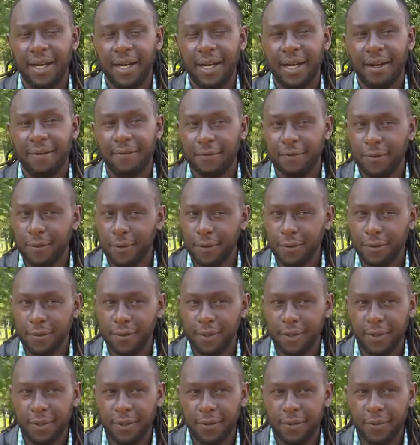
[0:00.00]
I've gone to
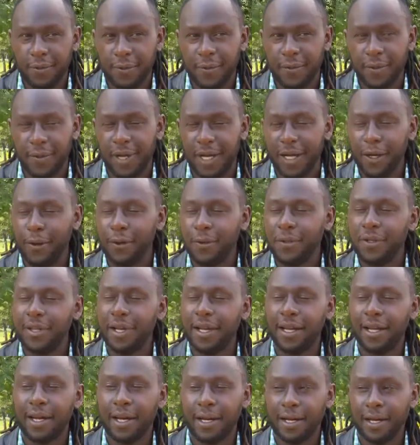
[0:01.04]
the hospital, I don't think
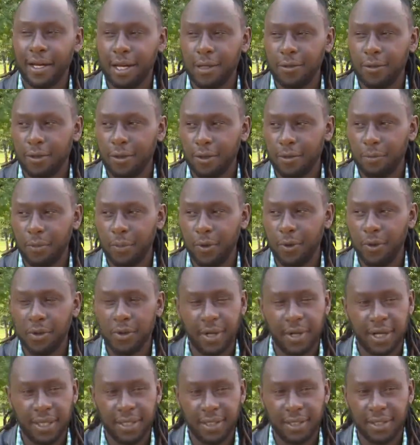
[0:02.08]
I can count on both
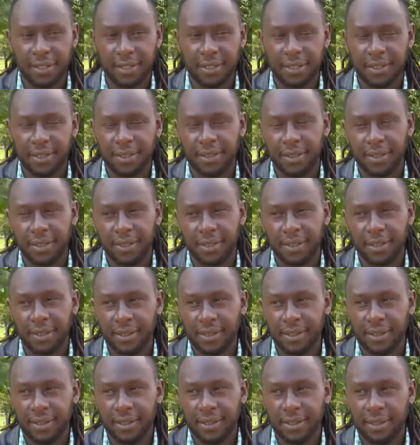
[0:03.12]
hands
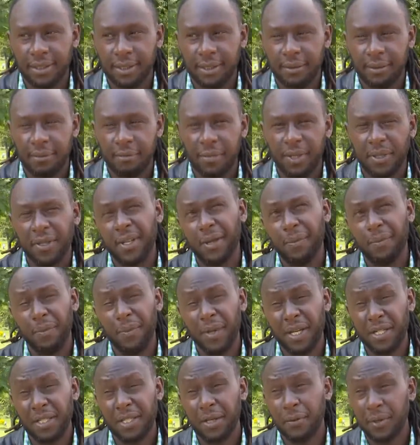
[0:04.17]
but the
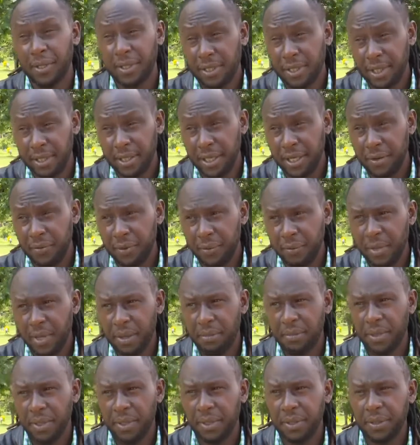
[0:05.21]
major ones that I
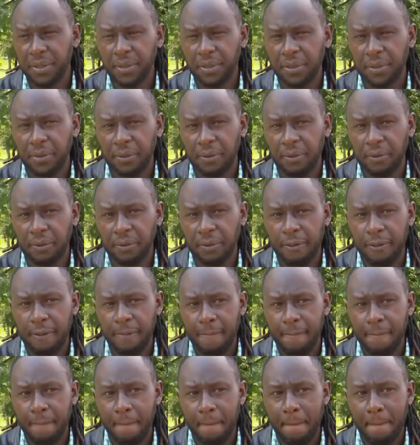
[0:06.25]
remember,
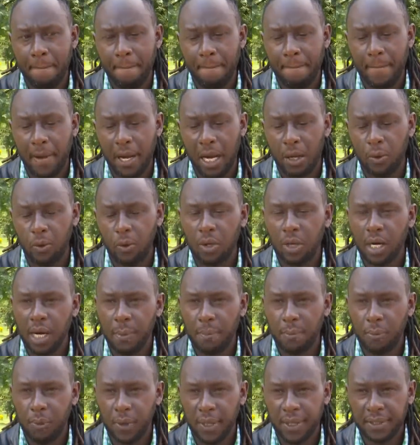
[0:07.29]
I woke
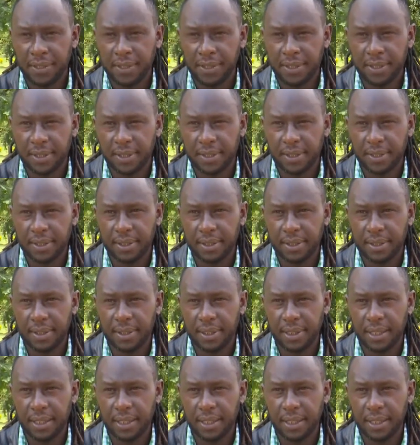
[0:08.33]
up once,